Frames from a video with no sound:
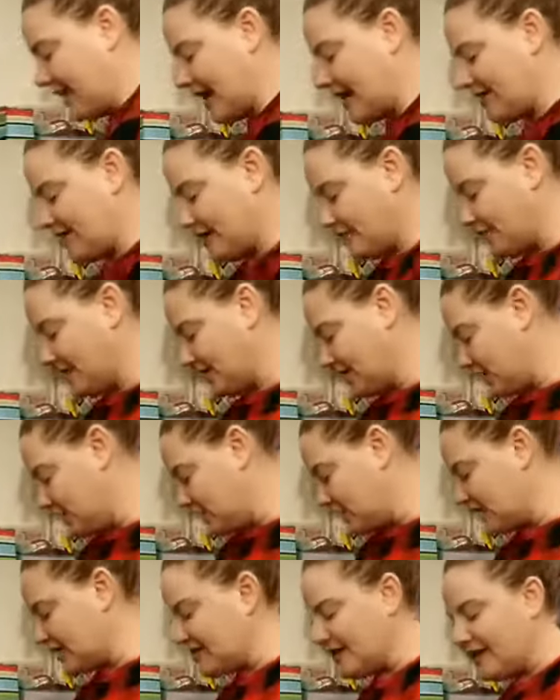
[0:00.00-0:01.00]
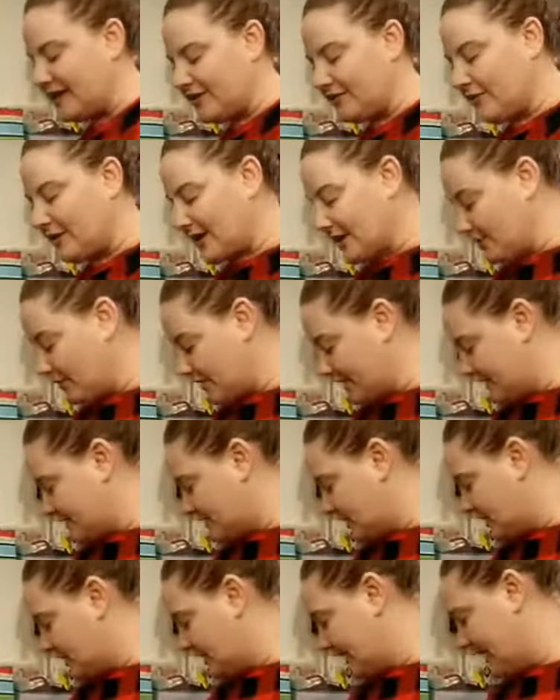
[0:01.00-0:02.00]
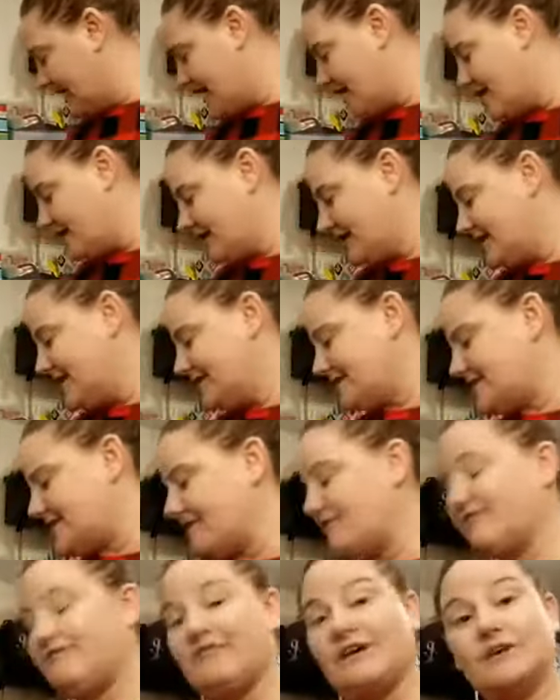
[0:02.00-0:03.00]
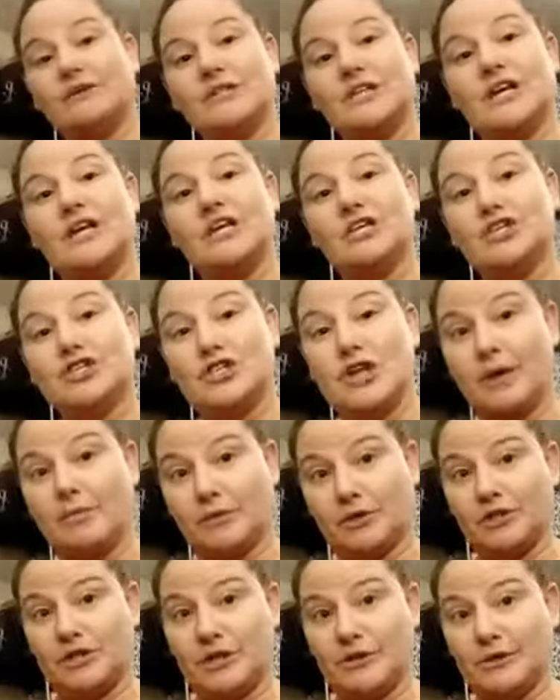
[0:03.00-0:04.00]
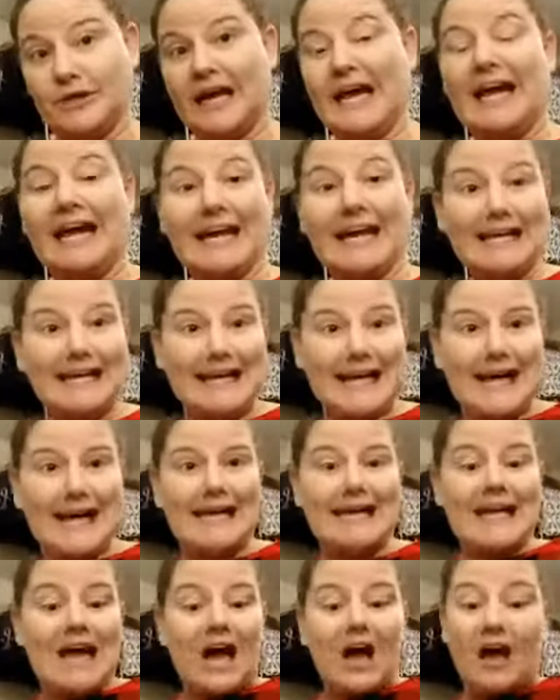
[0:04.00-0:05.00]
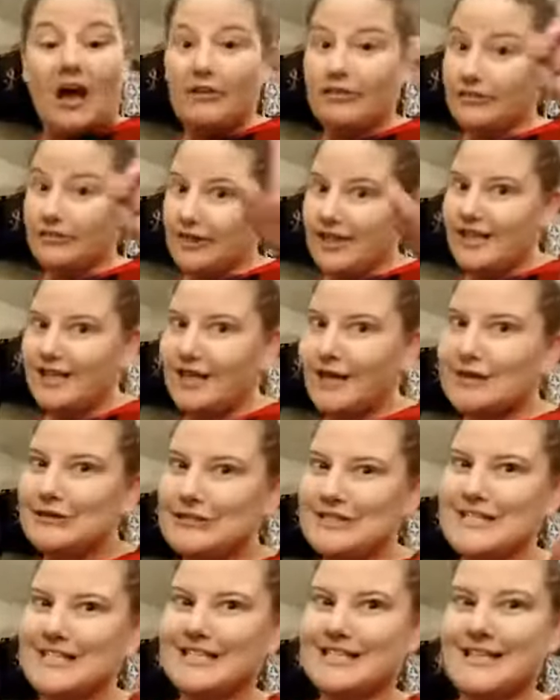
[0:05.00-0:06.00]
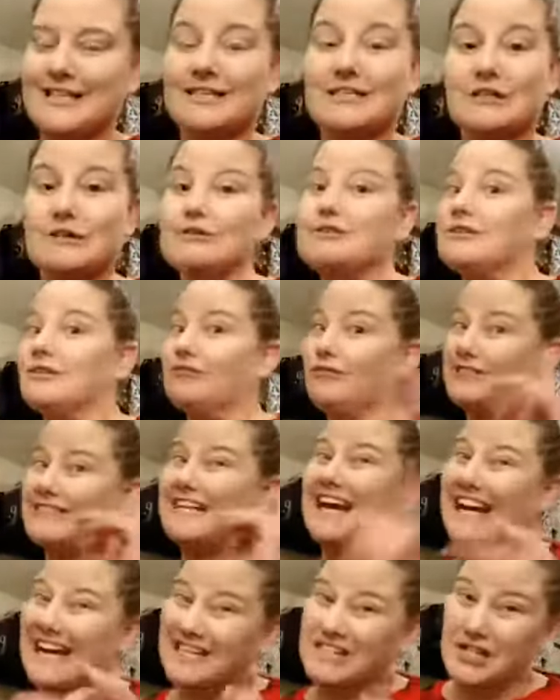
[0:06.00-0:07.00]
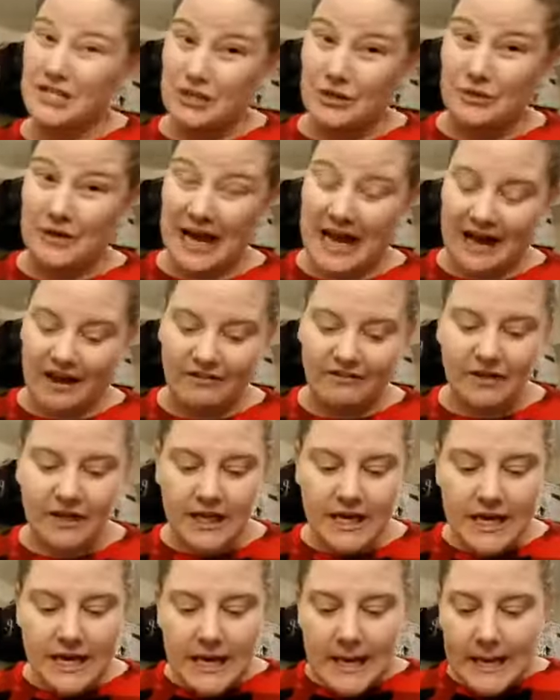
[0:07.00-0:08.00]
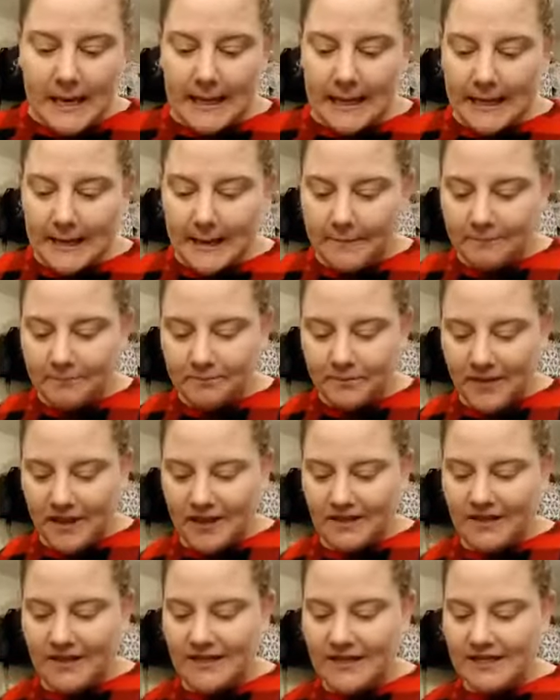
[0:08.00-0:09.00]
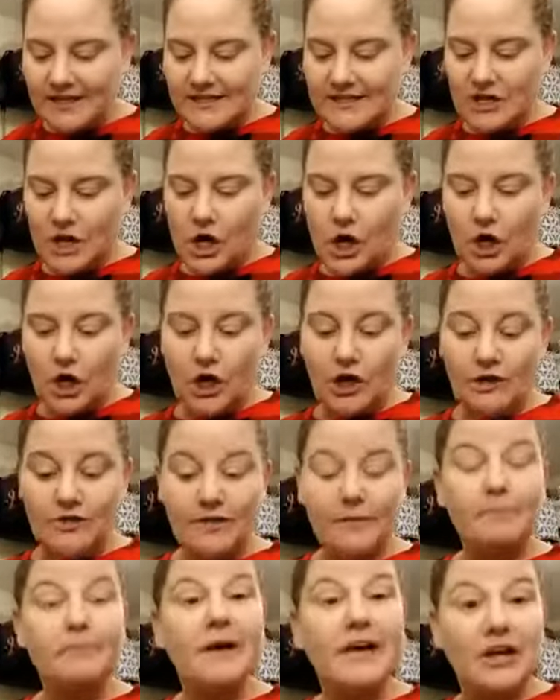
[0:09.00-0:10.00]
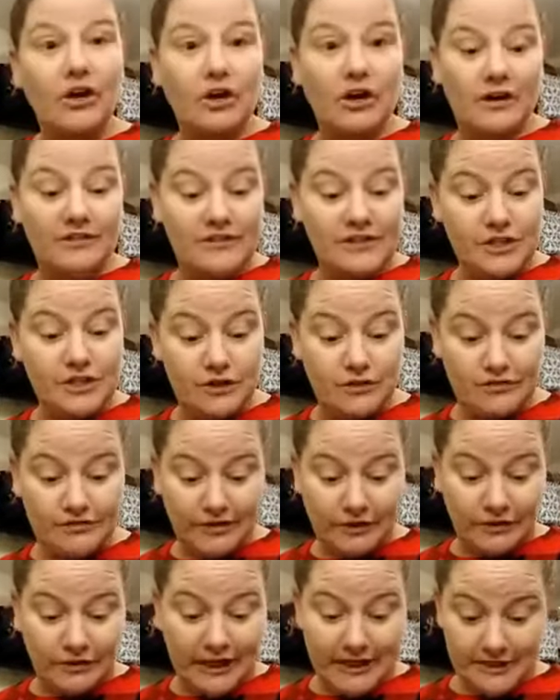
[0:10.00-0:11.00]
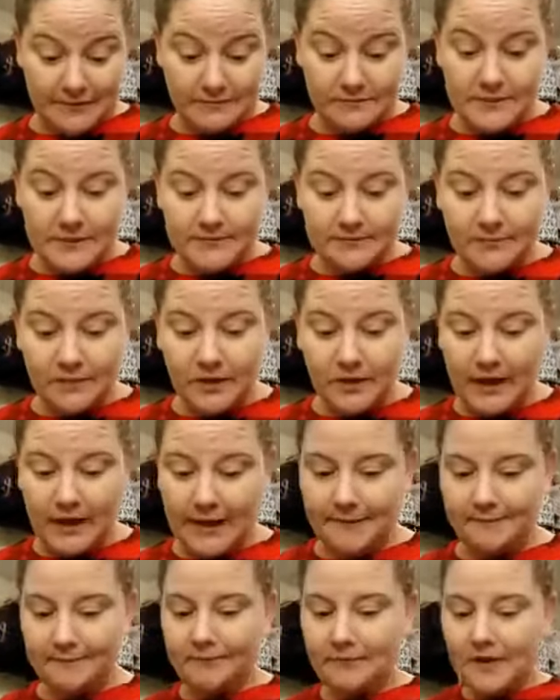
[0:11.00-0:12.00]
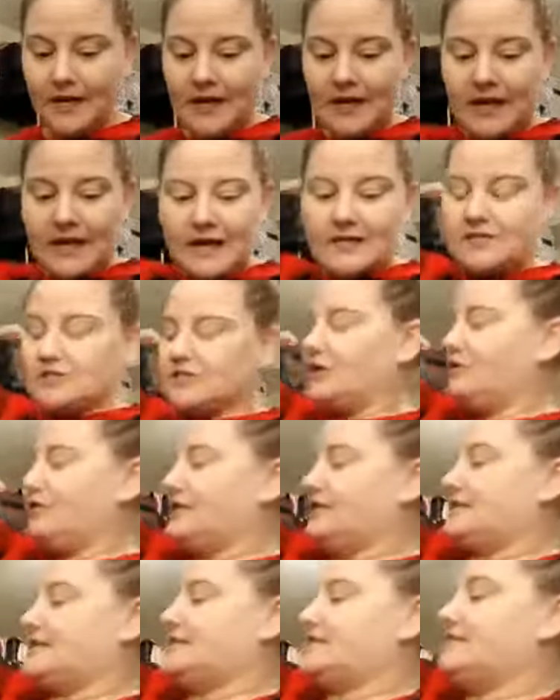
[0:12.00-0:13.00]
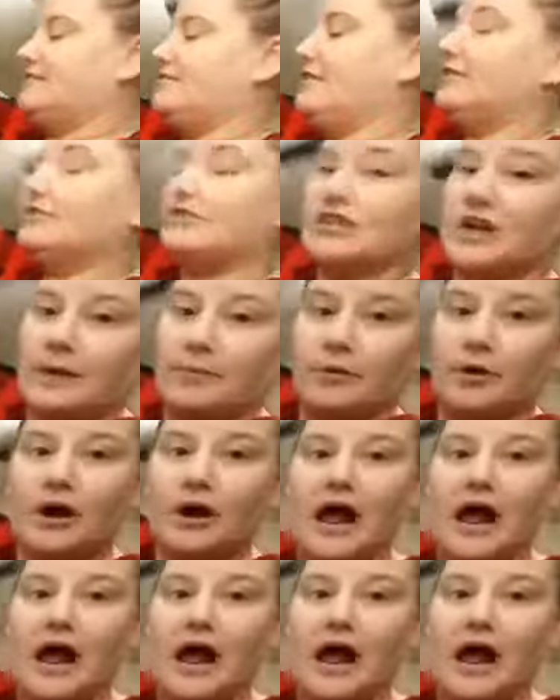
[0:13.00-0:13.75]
I thought we'd look at the other one I wanted to look at is the felt shopper tote. And again, other than the Hostess exclusive, which I actually don't have, these are the bigger of the two felt items. Okay. So this is the felt shopper.